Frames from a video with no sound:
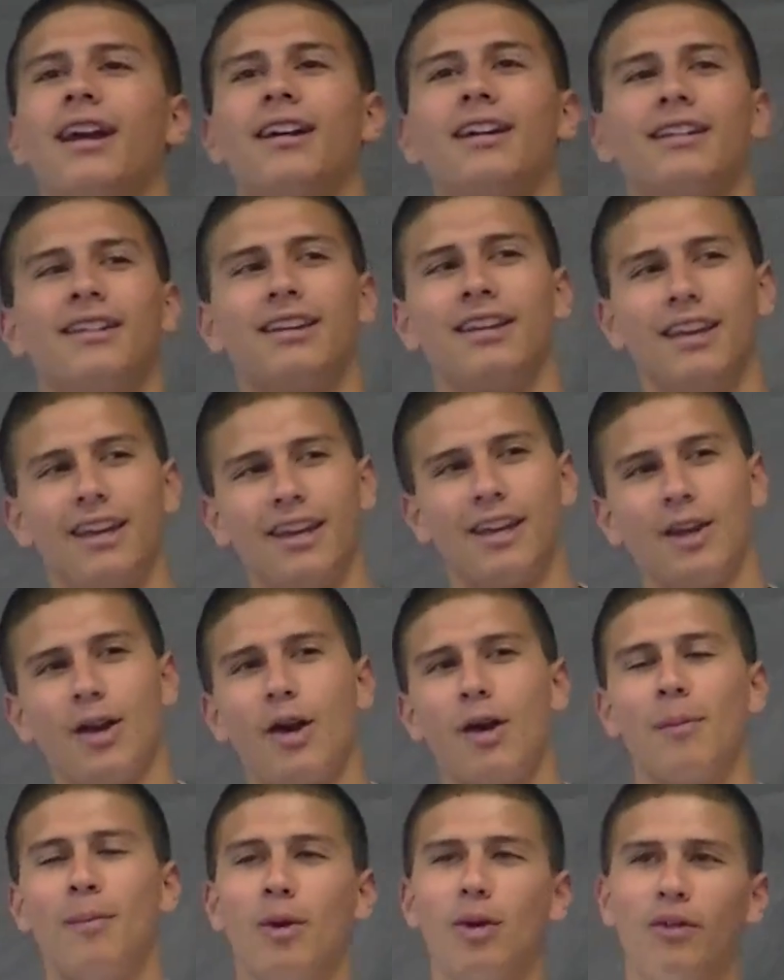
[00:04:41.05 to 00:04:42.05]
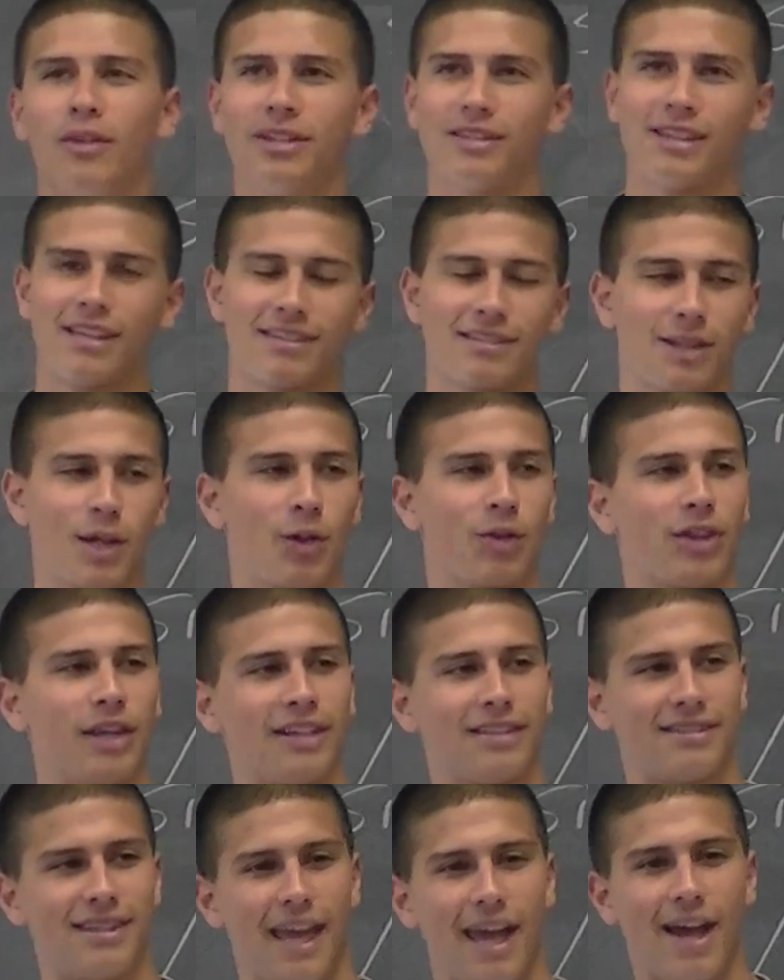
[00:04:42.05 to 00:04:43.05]
And in movies, they slow
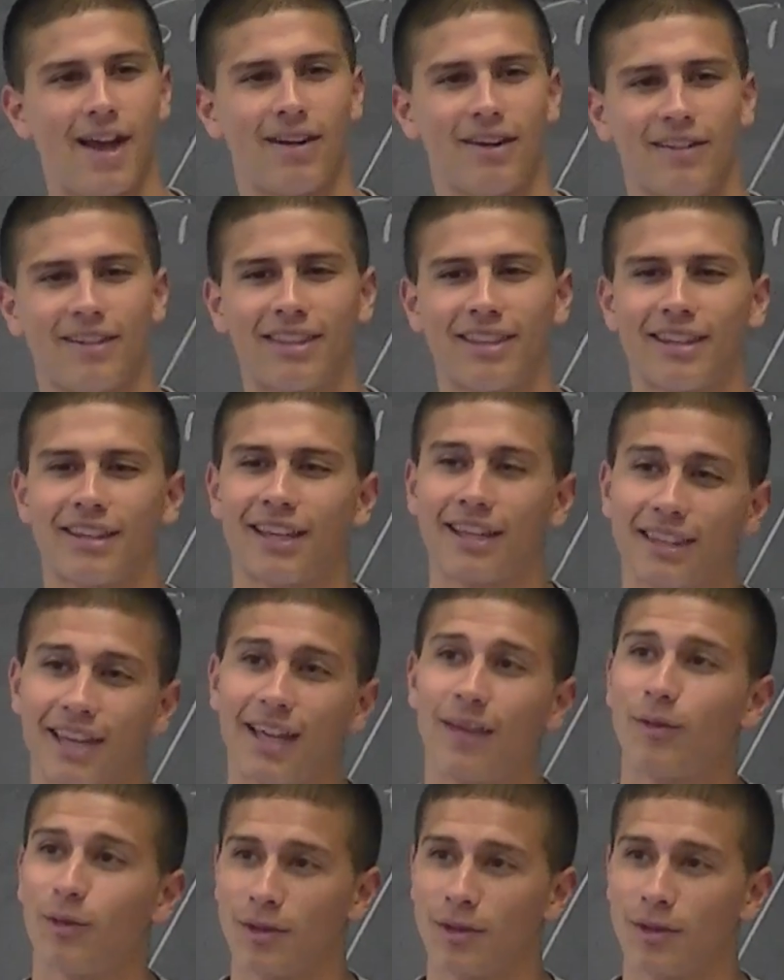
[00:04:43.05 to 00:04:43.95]
things down and everything like that.